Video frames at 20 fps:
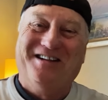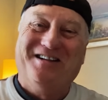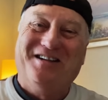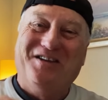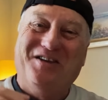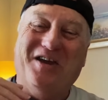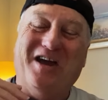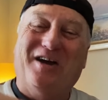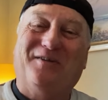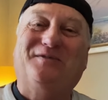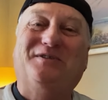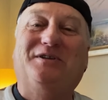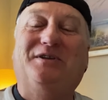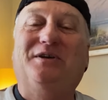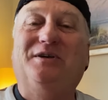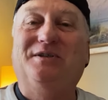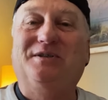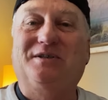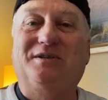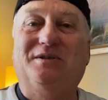You have to
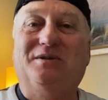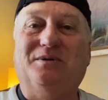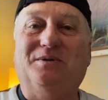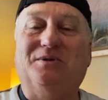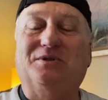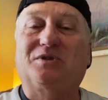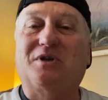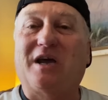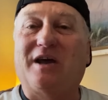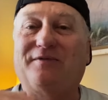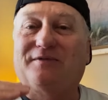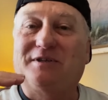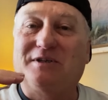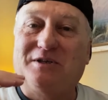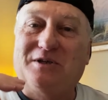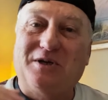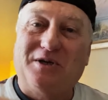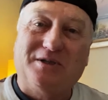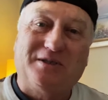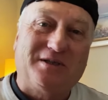learn to lose. You have to
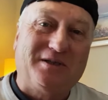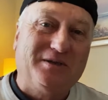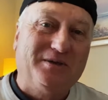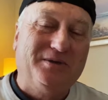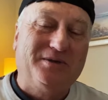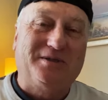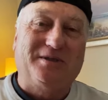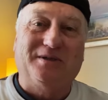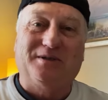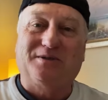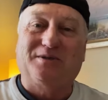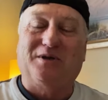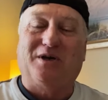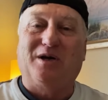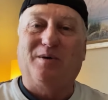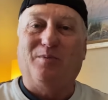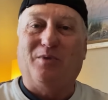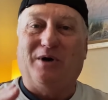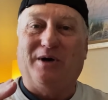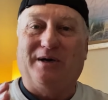learn to lose in the
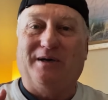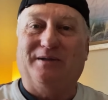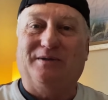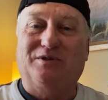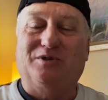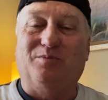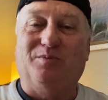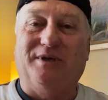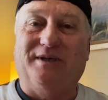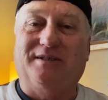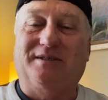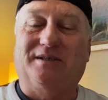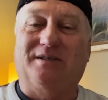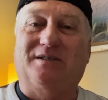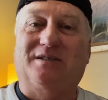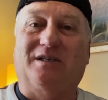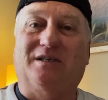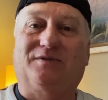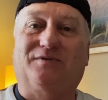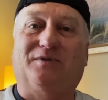stock market to be
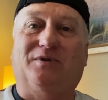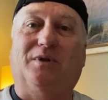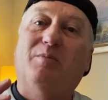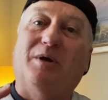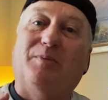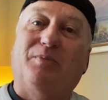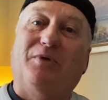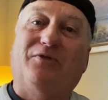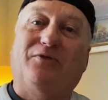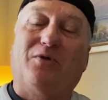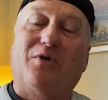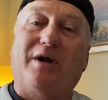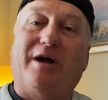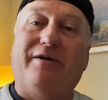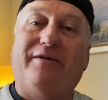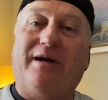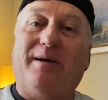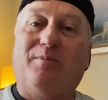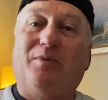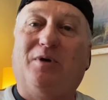successful. But before I
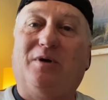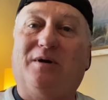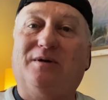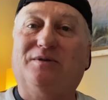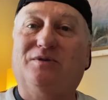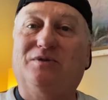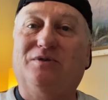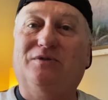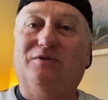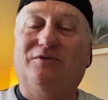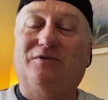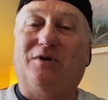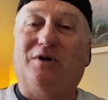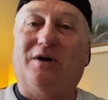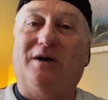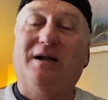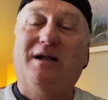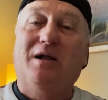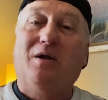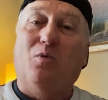ramble on too
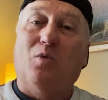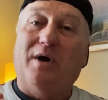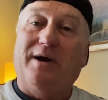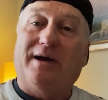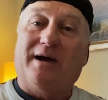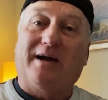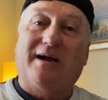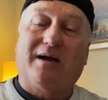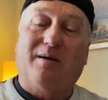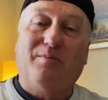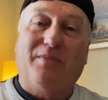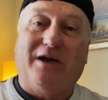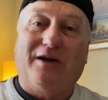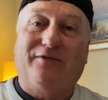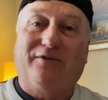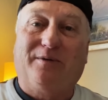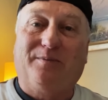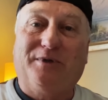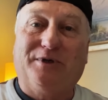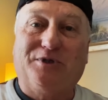far, when I come back
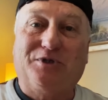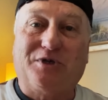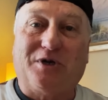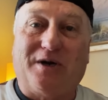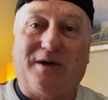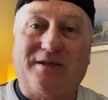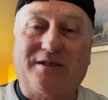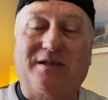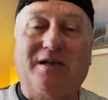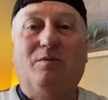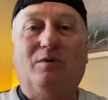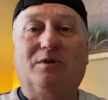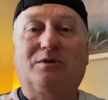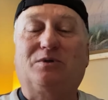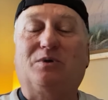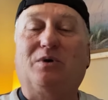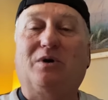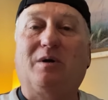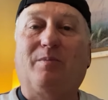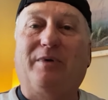from the charts, we'll
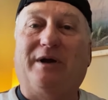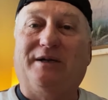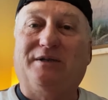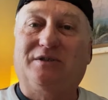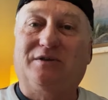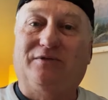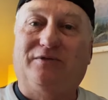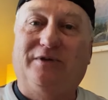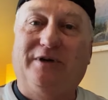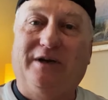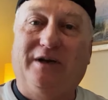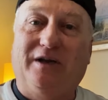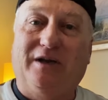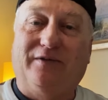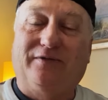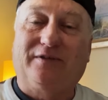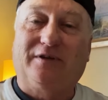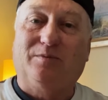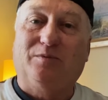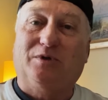talk about your free
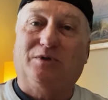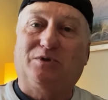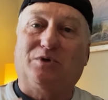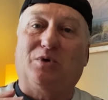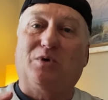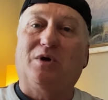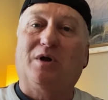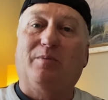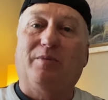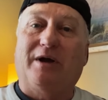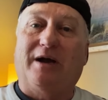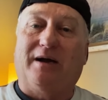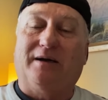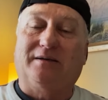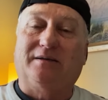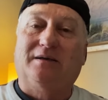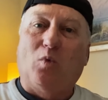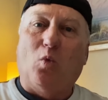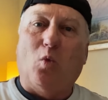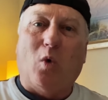gift and we'll talk
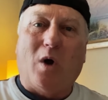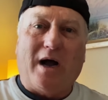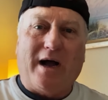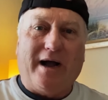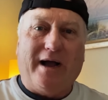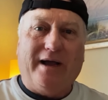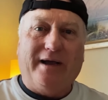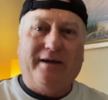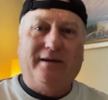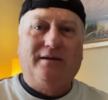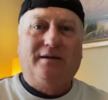about why